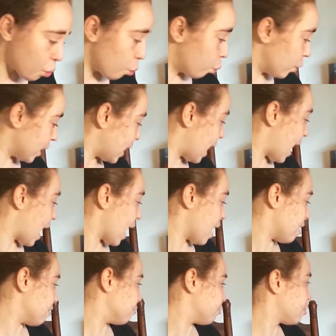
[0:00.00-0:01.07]
we
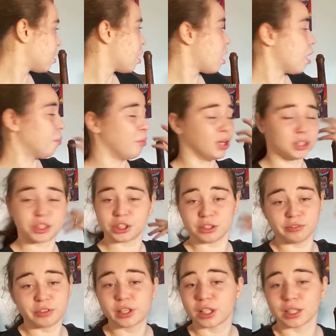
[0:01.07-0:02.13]
have a bunch
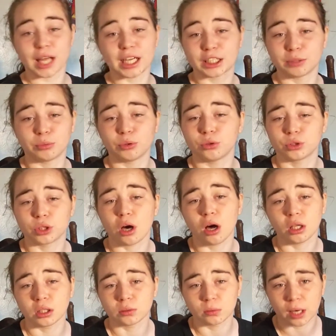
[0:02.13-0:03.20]
of collectibles
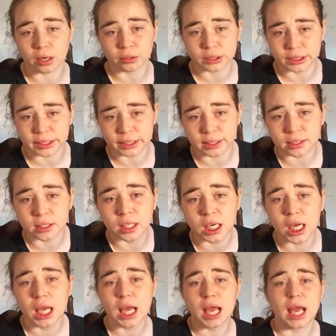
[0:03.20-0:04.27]
all around here.
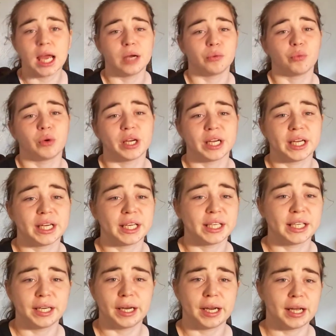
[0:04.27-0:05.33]
And we
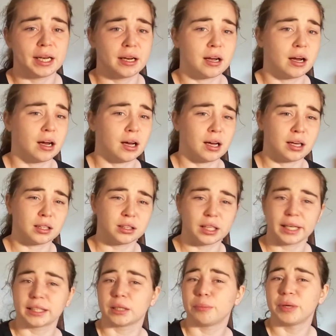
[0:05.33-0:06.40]
get
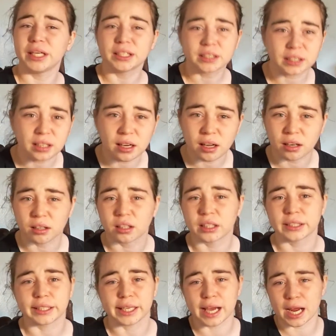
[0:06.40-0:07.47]
like the pizza cutter
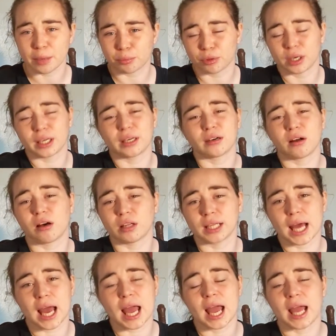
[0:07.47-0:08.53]
and the apron and all
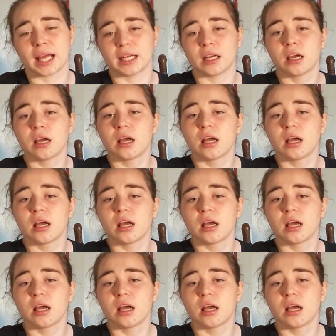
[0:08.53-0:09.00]
that, and